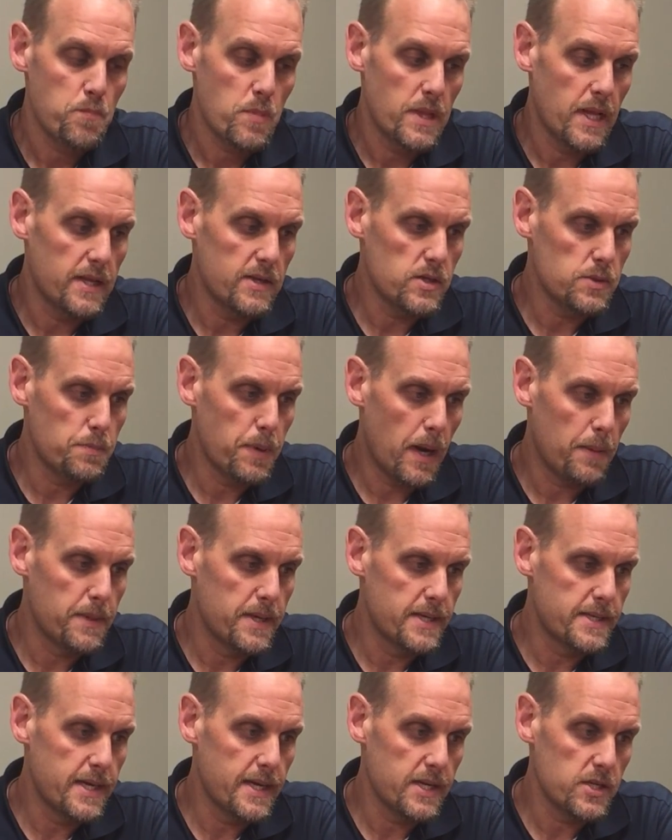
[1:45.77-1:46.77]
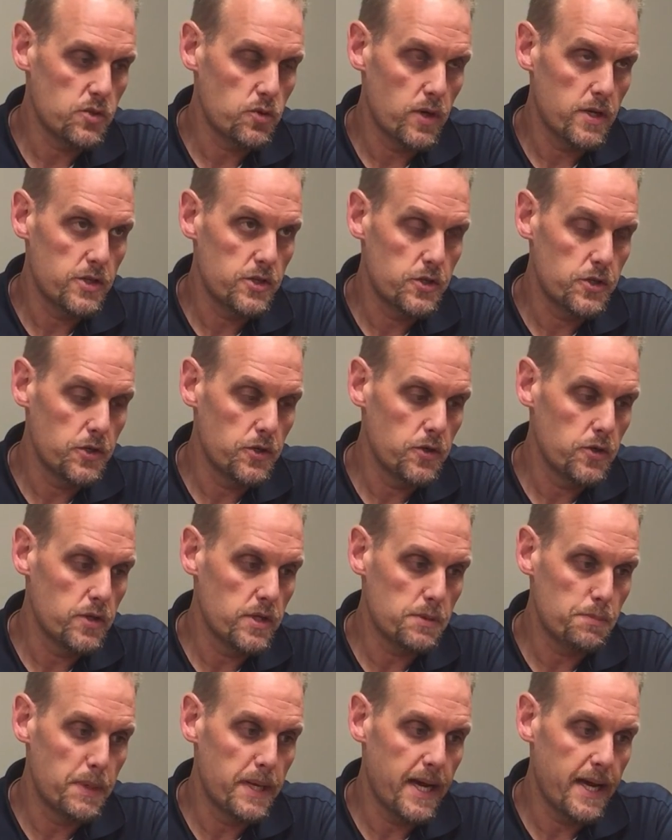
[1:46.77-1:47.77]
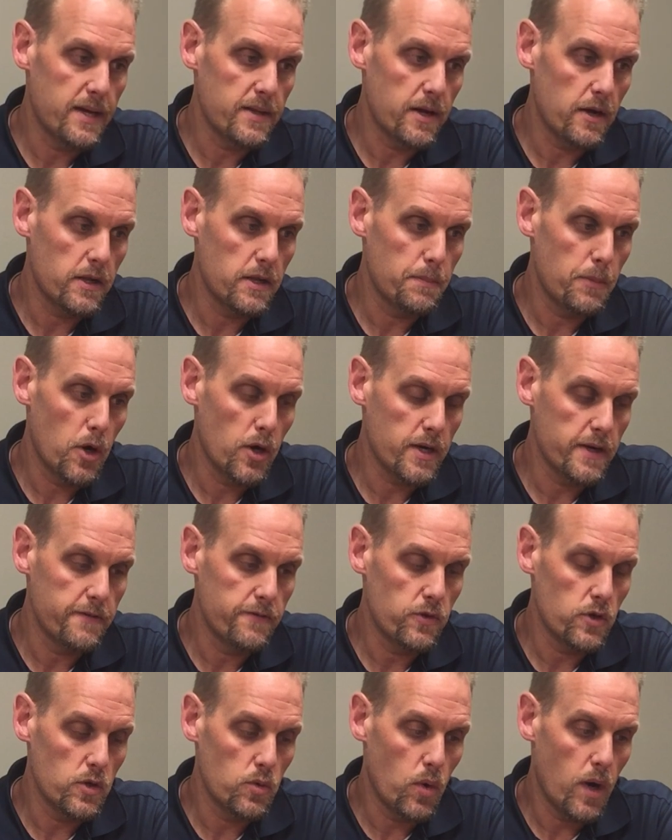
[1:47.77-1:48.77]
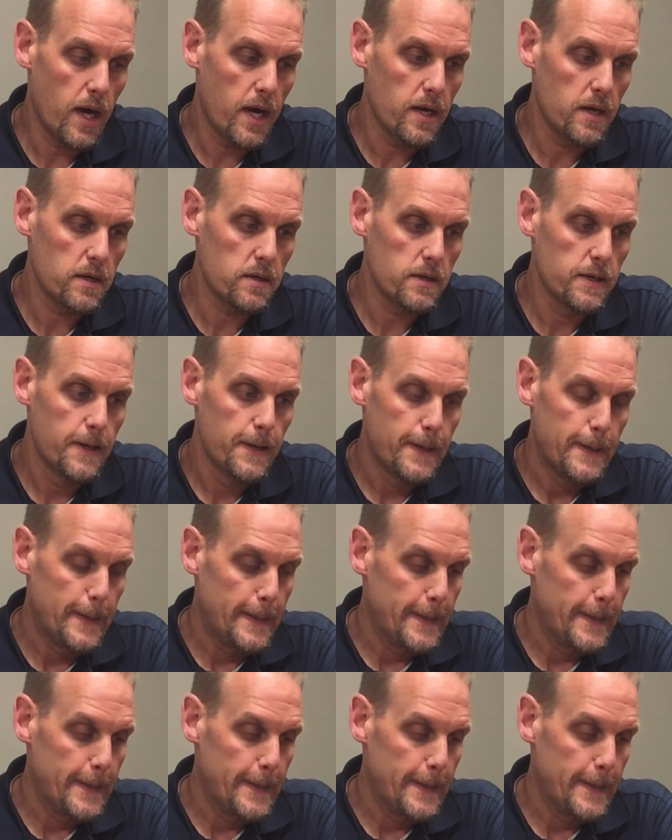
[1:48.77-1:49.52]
Now this is probably a test run shoe that's been out on the market for a while.